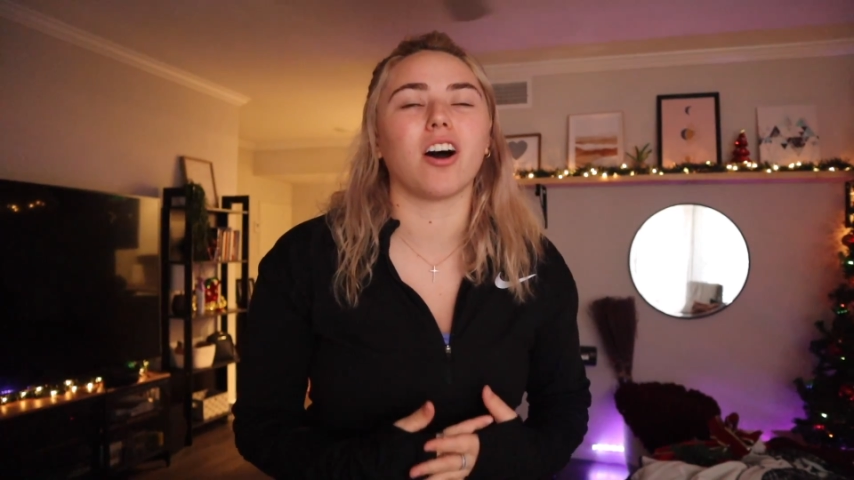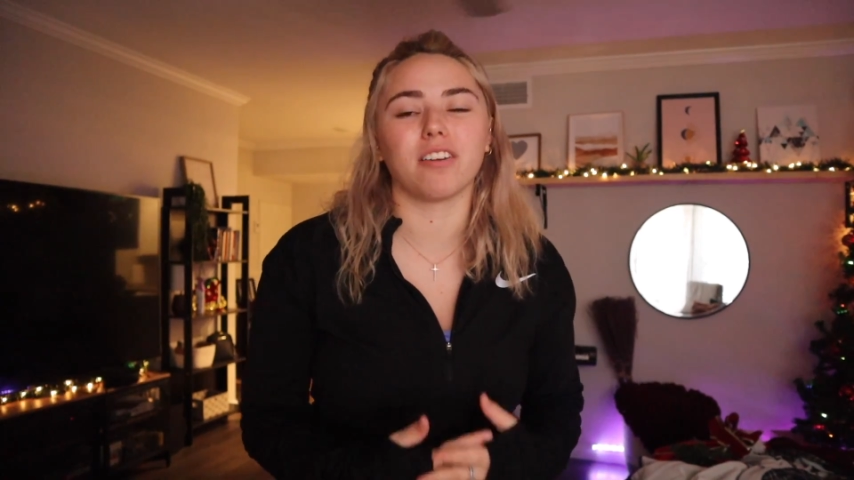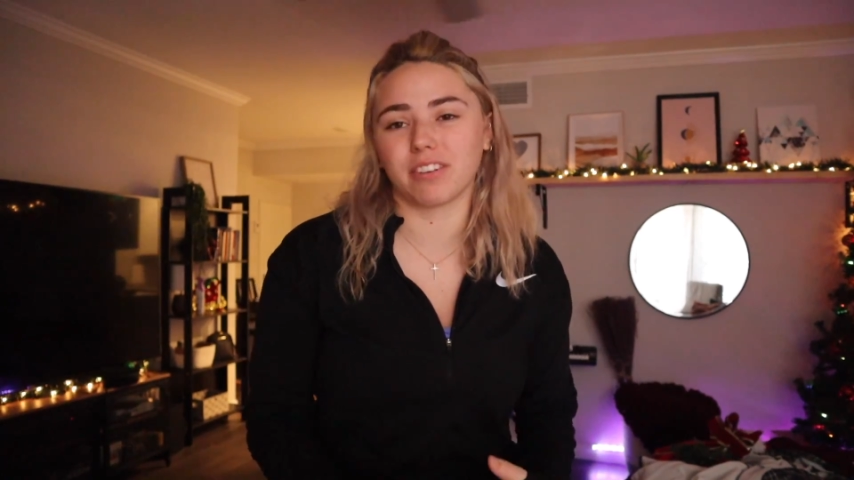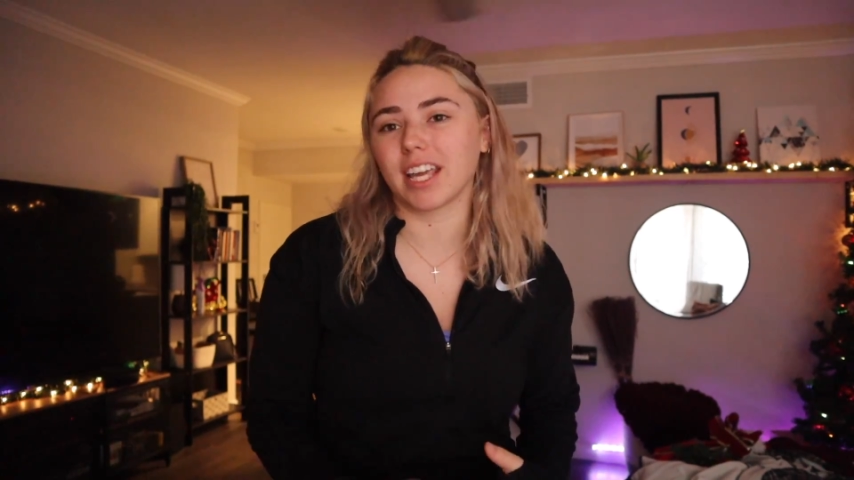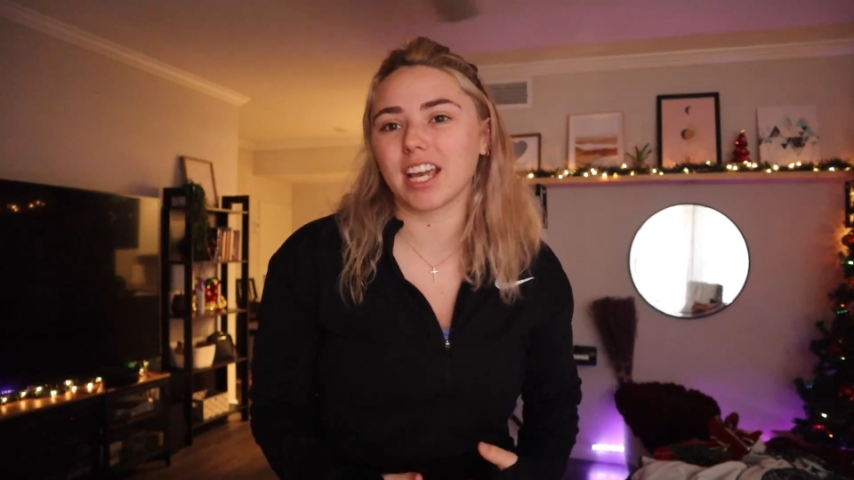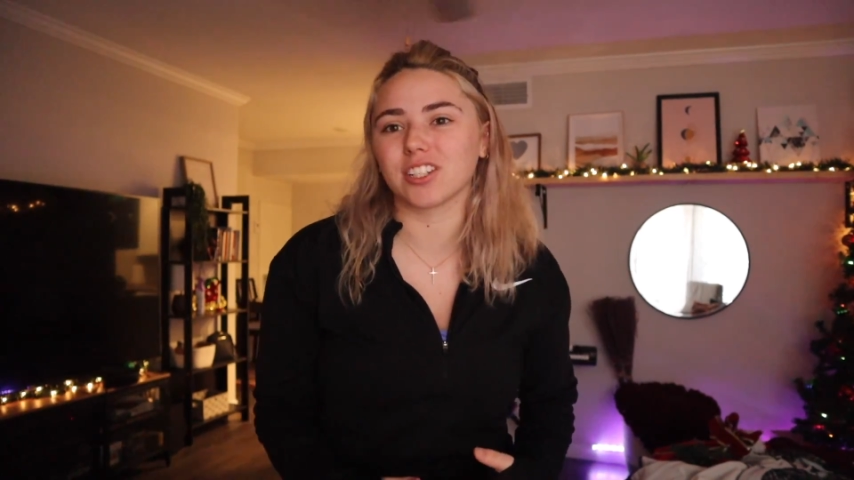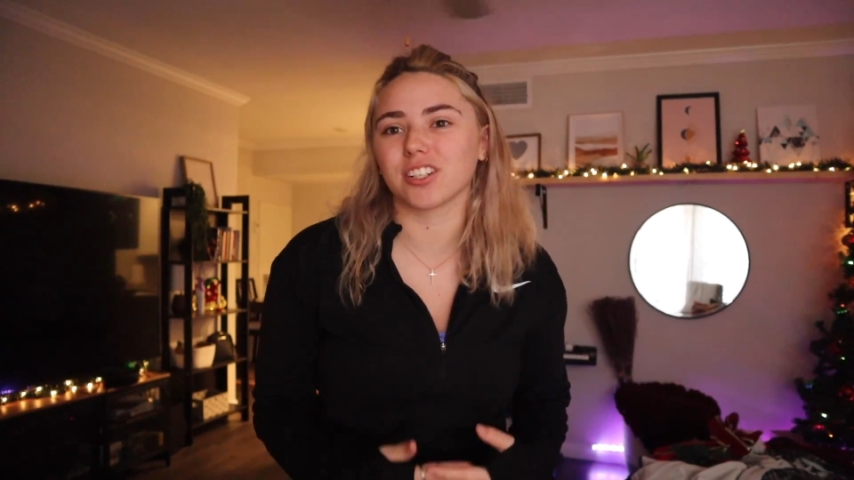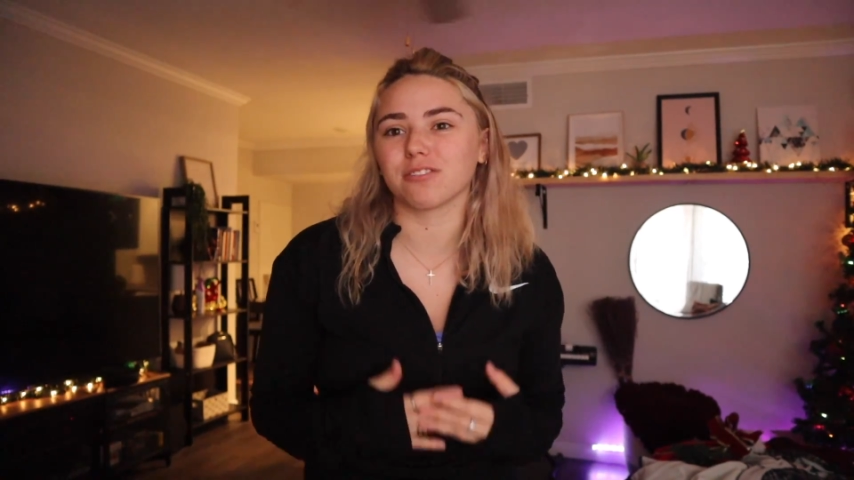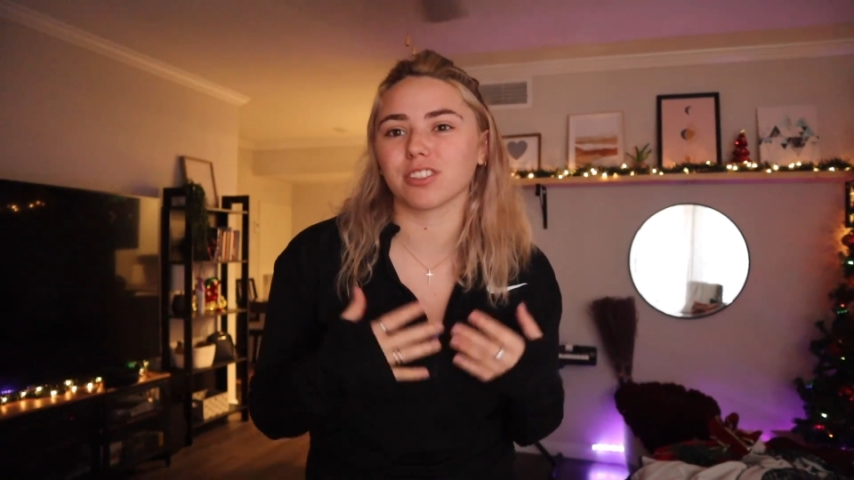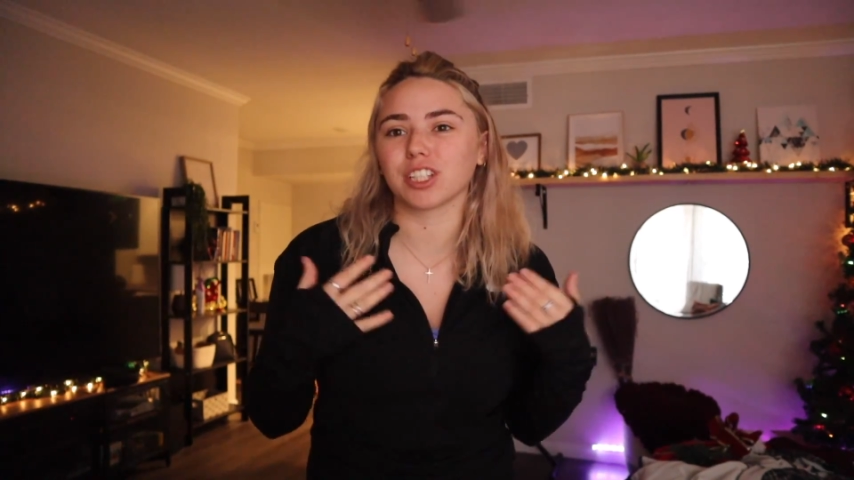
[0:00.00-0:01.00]
on
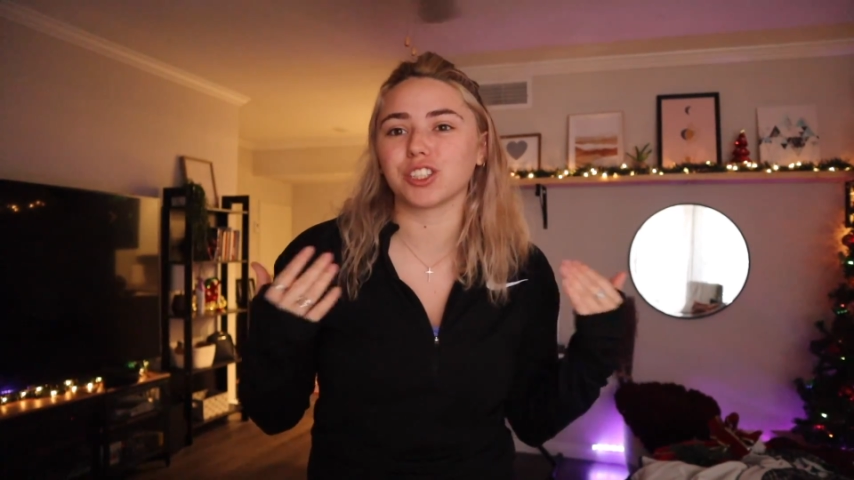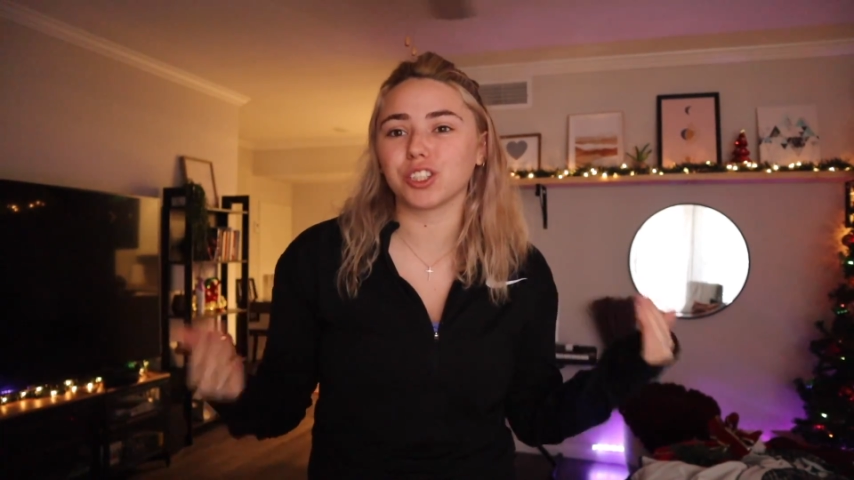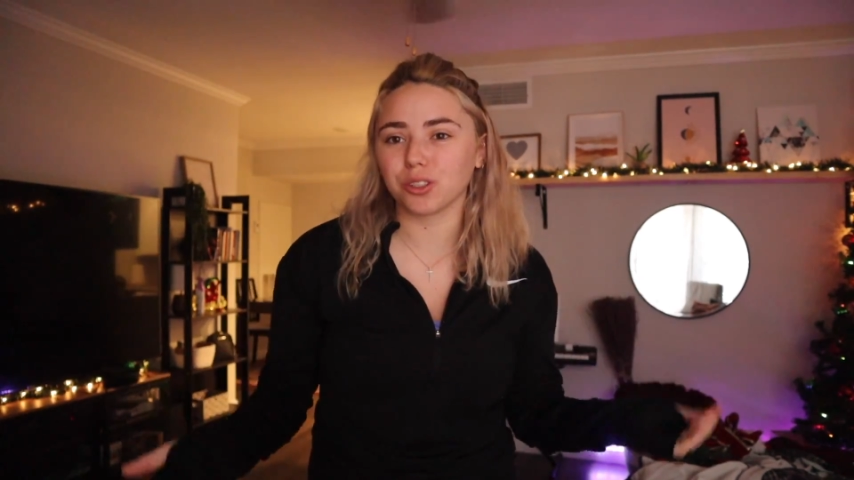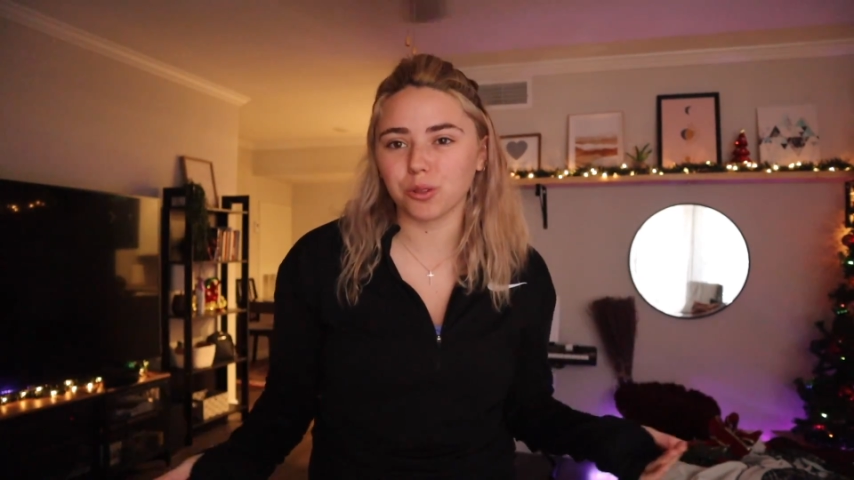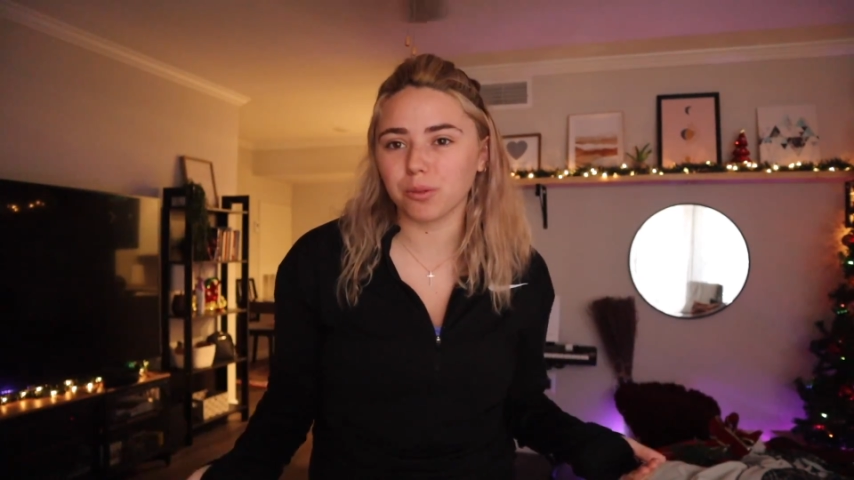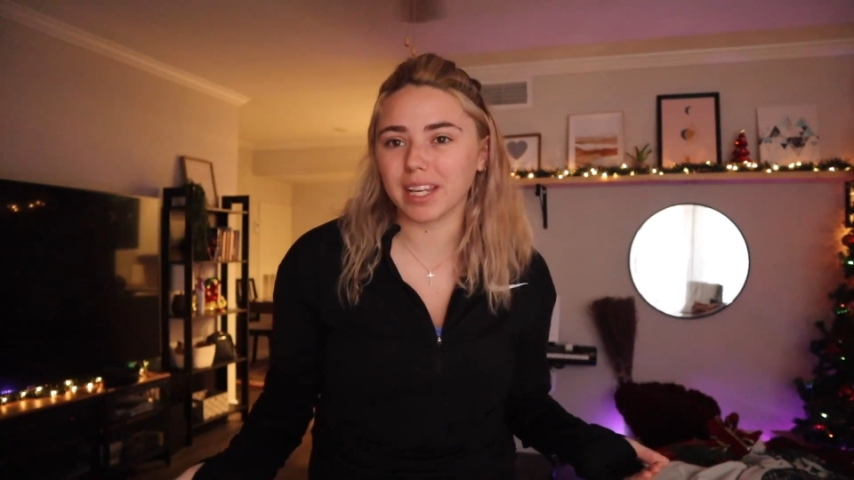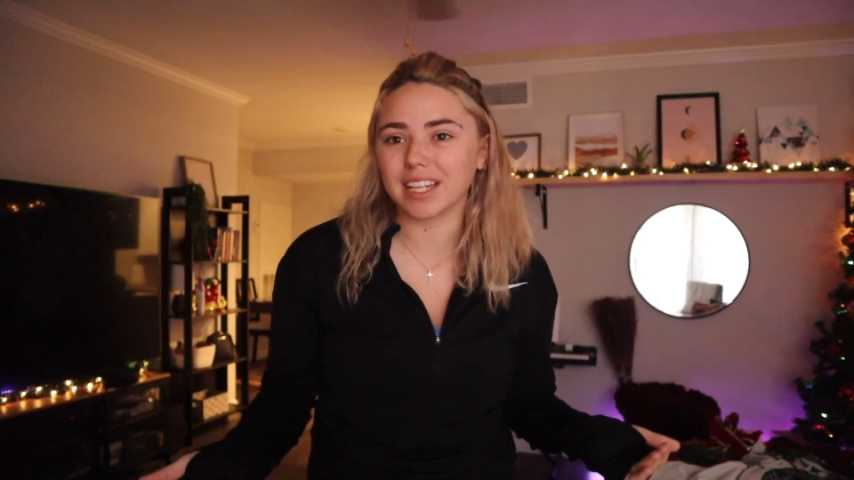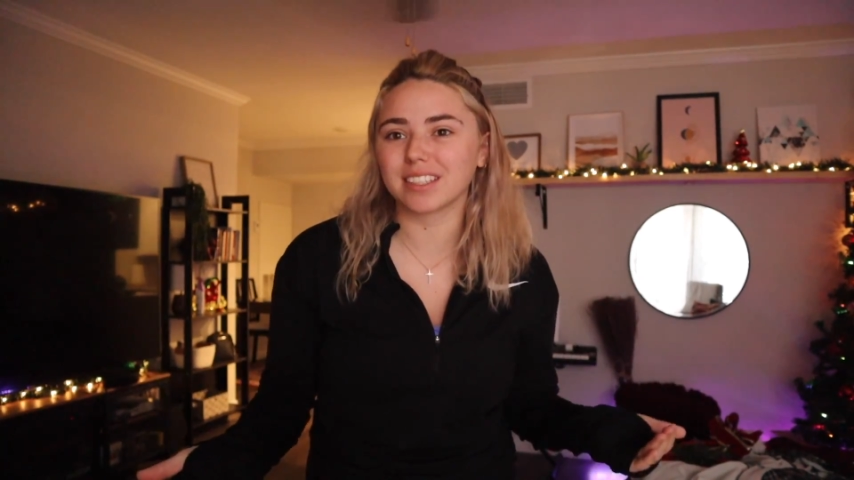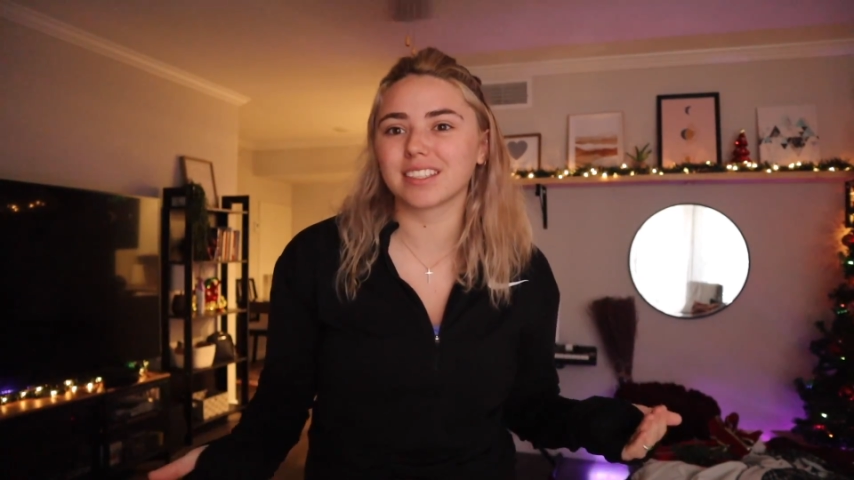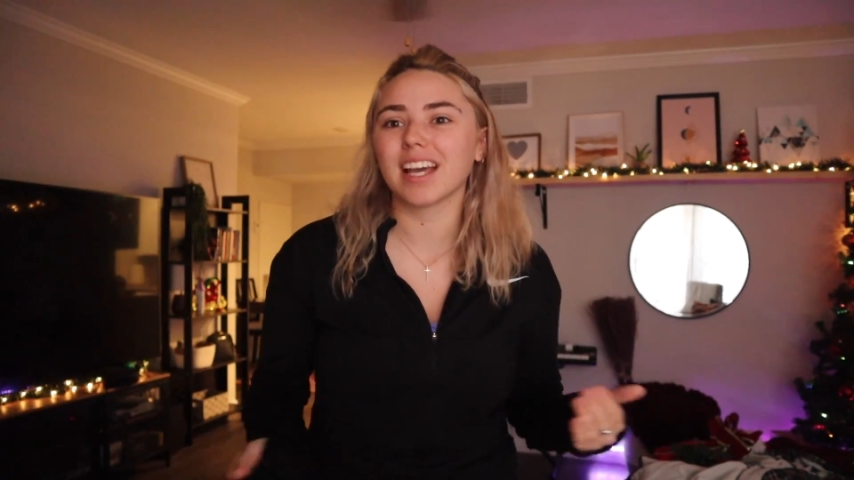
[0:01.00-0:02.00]
vacation for like two
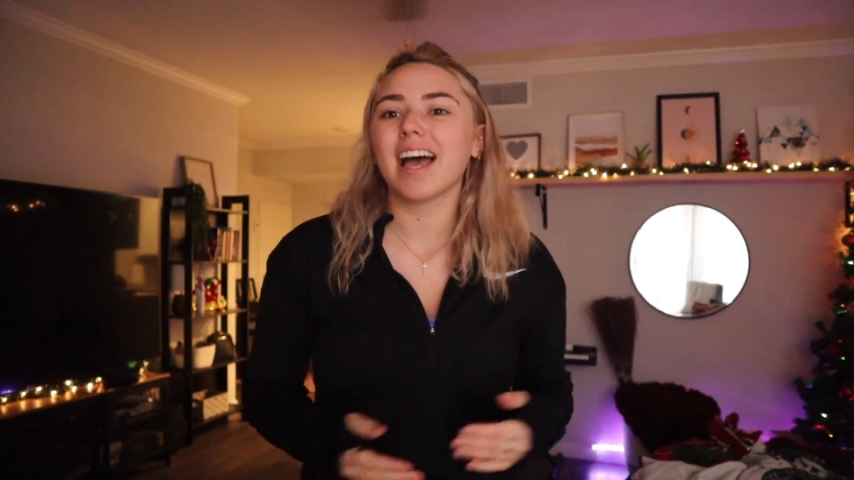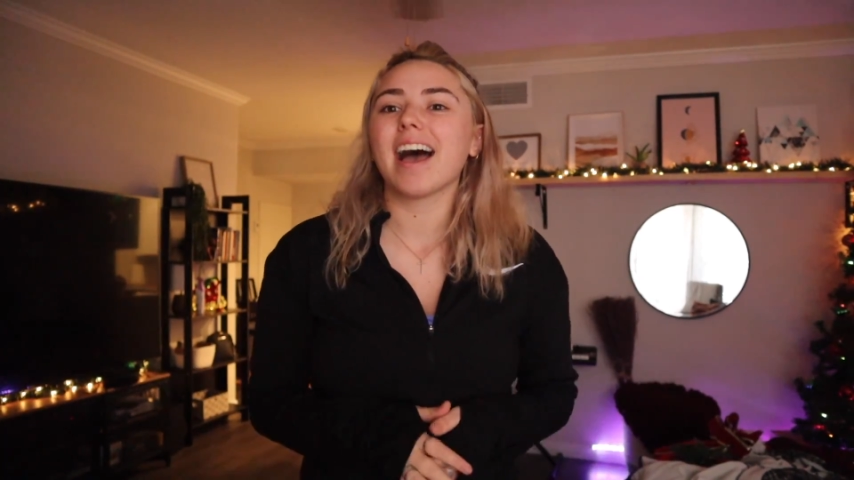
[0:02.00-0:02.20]
weeks.